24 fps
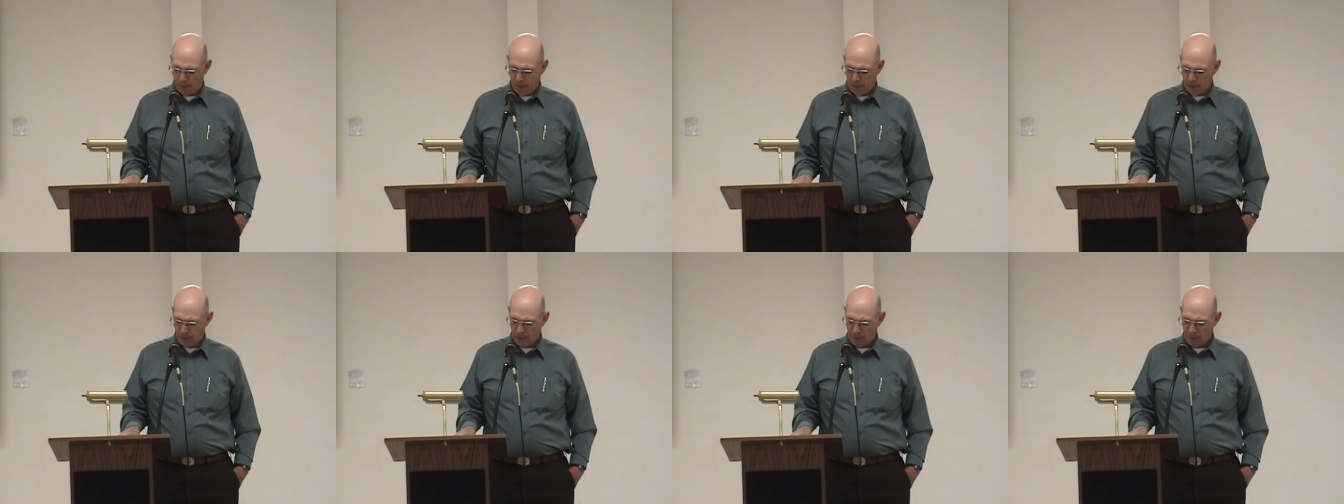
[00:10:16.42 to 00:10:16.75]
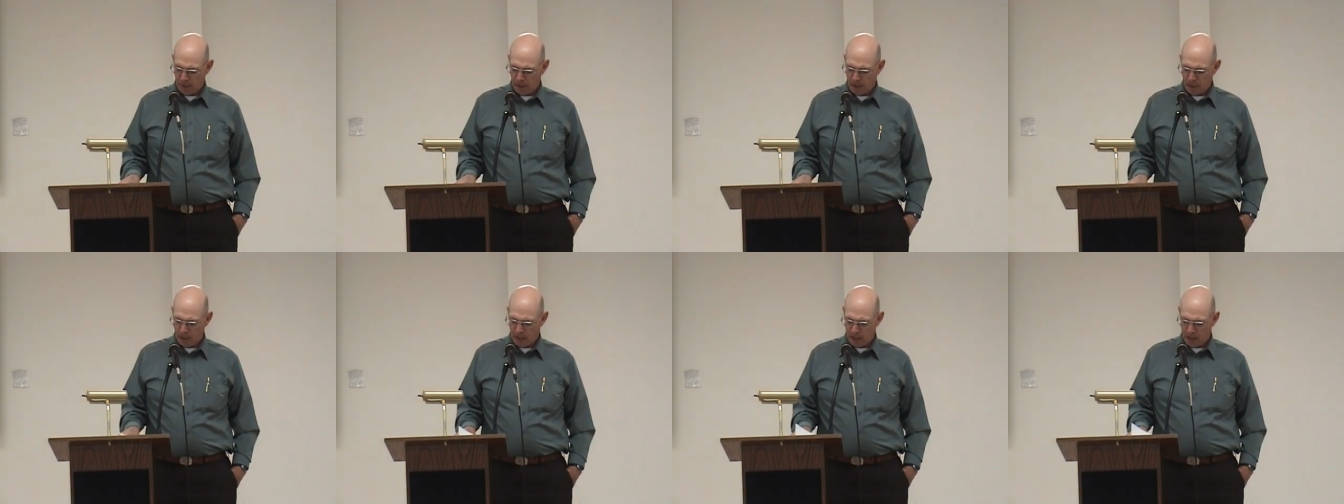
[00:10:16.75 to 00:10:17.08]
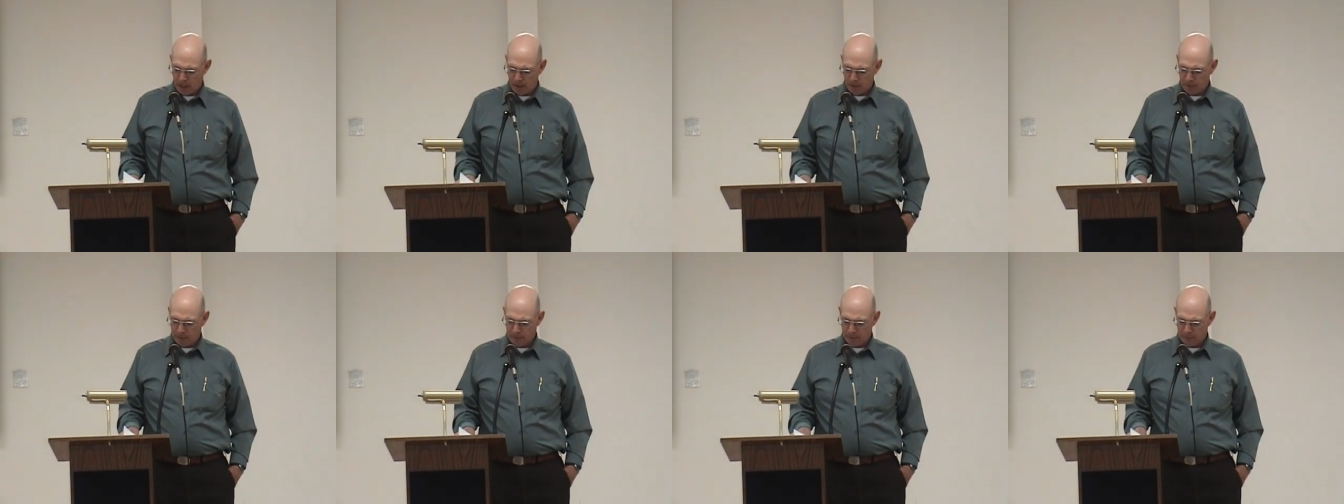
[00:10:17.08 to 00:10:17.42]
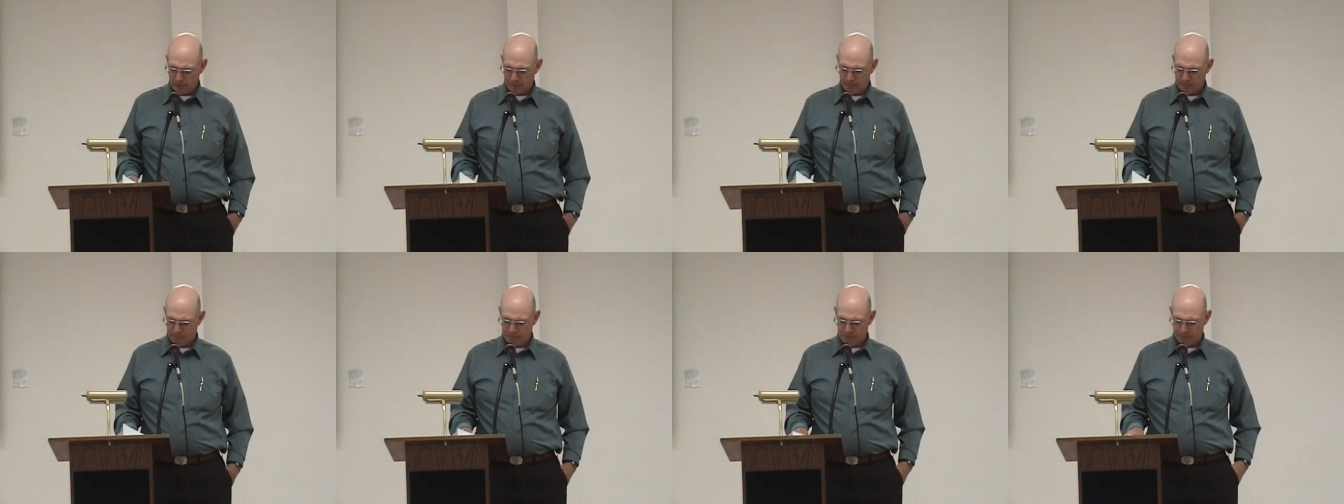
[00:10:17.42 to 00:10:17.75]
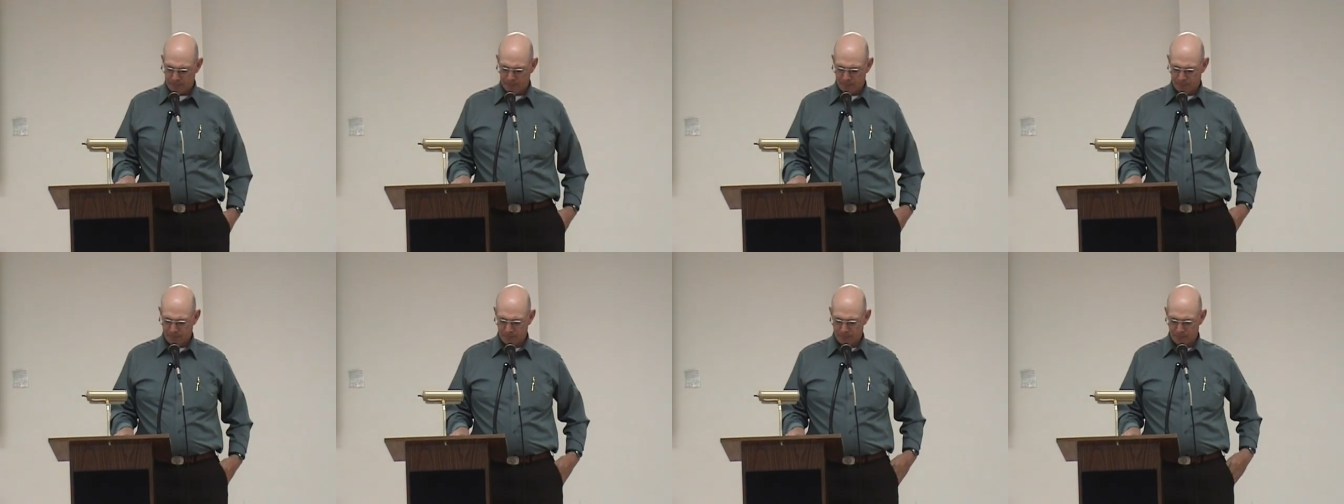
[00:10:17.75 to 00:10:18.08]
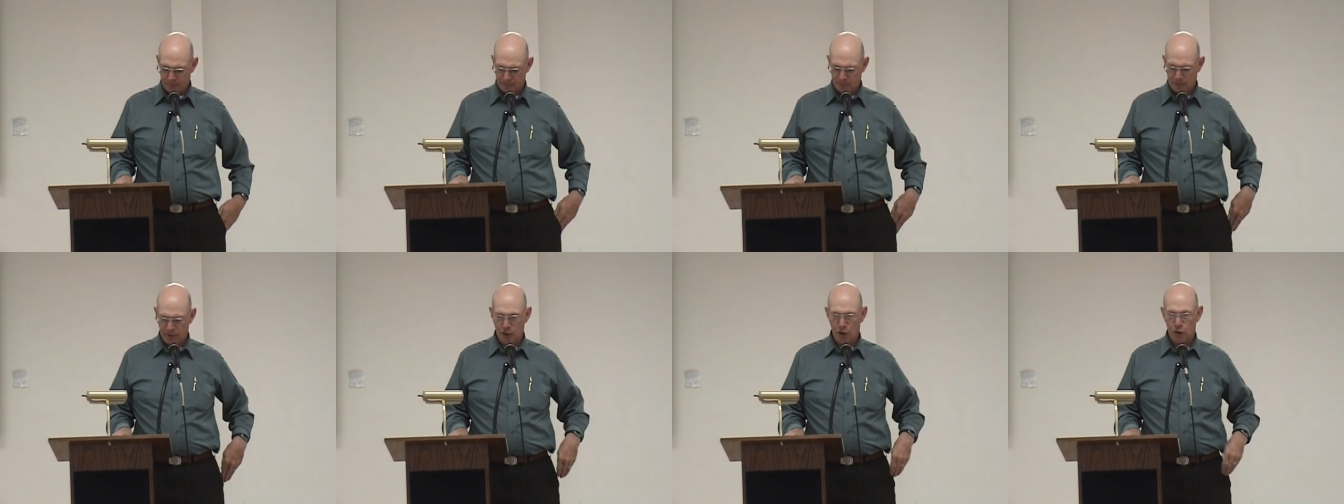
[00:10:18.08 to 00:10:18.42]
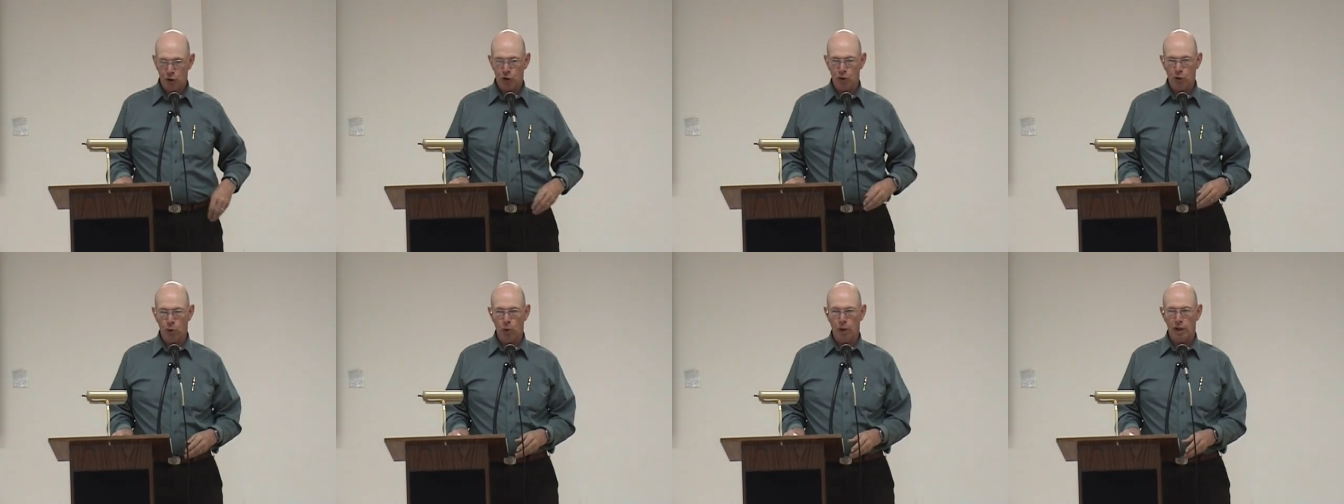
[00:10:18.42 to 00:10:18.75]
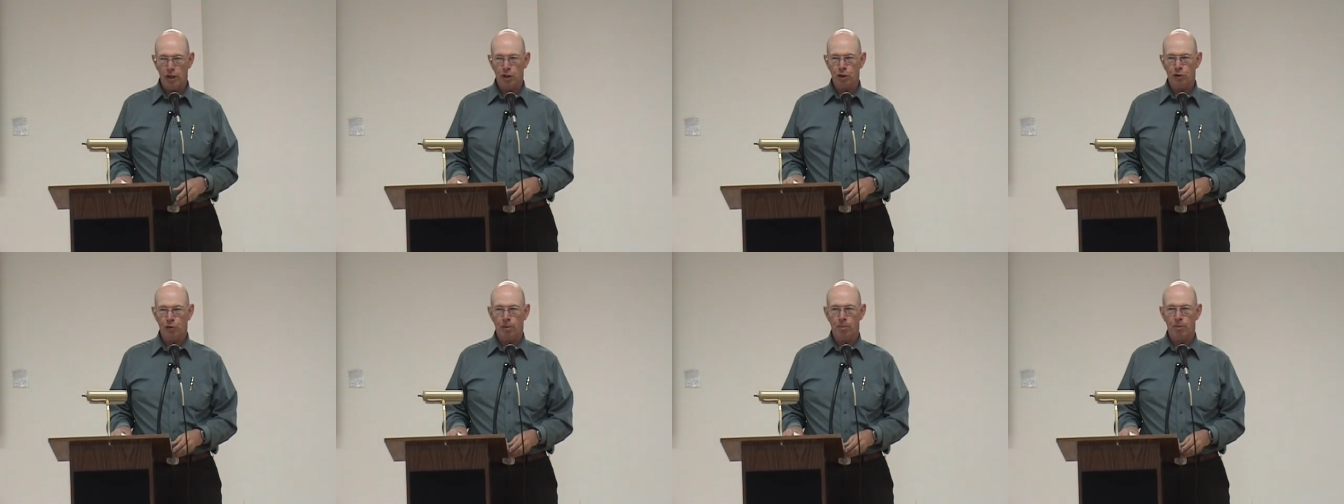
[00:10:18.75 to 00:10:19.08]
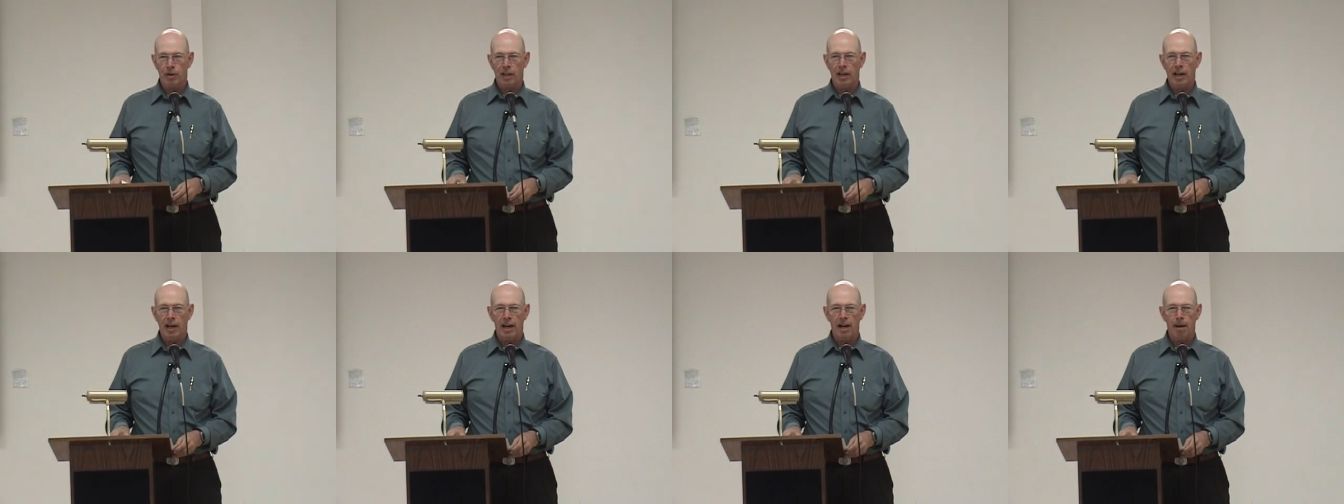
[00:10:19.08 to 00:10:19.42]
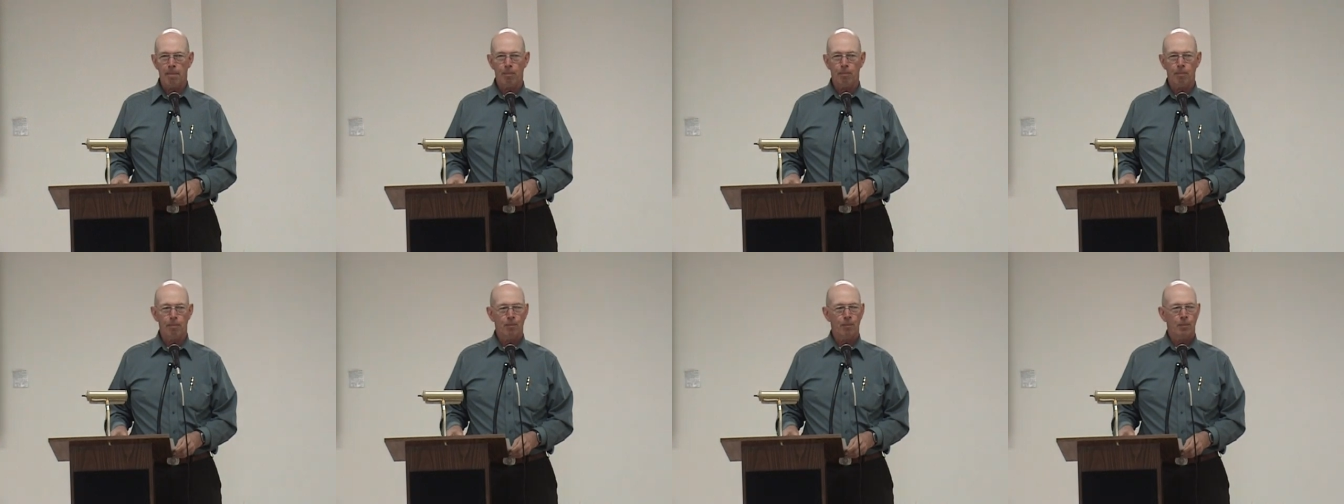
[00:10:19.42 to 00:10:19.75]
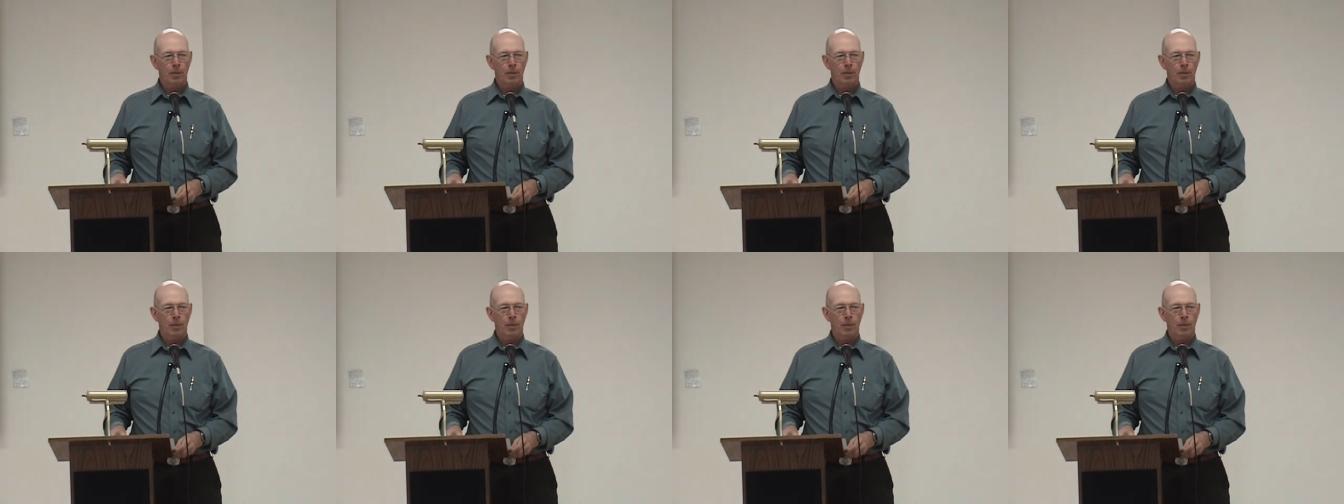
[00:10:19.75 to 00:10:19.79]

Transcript: The sewage from the camp